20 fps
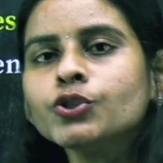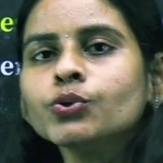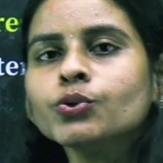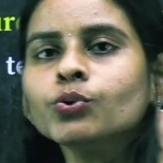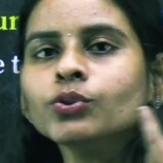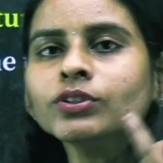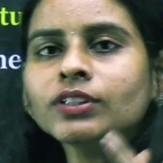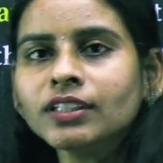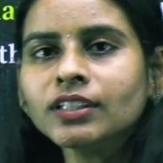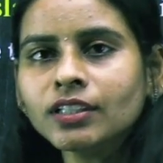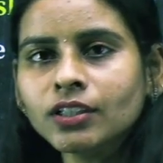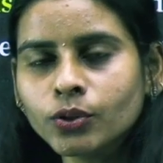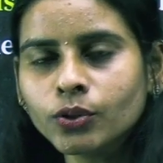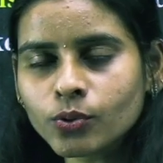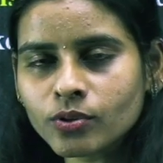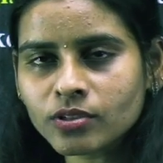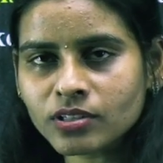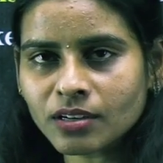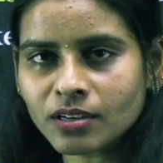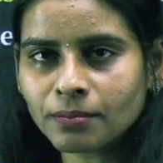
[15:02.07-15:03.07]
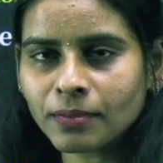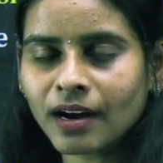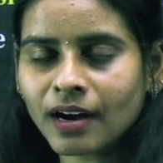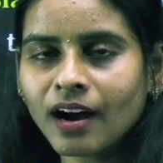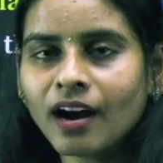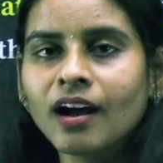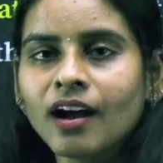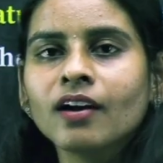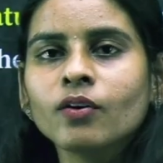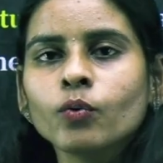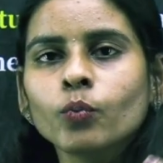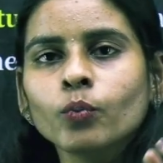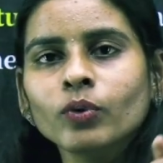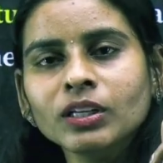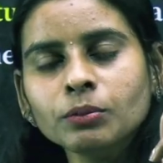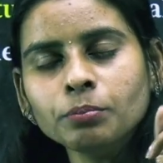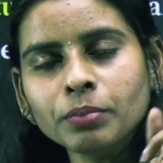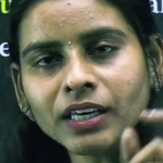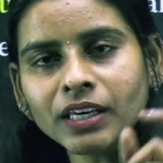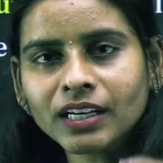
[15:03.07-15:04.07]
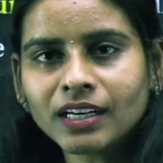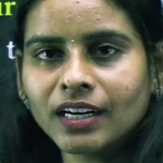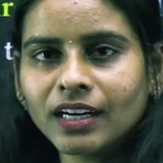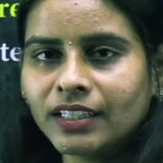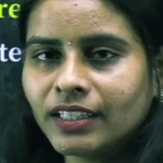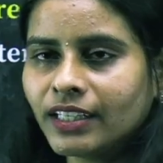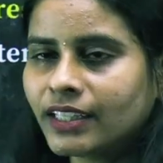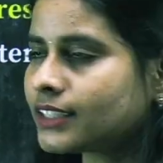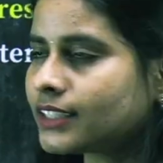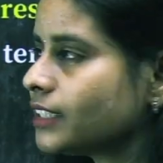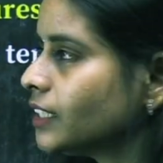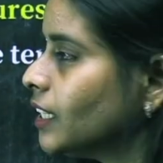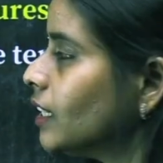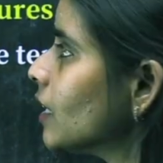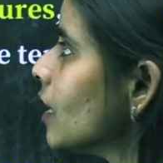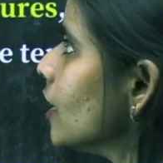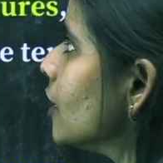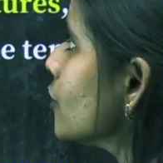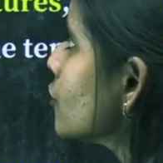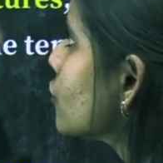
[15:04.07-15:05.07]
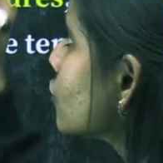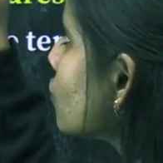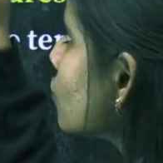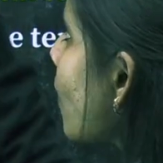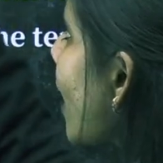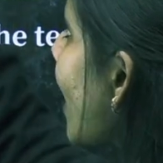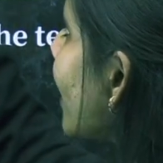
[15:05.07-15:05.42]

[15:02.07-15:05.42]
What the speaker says: to the Lok Sabha will be conducted so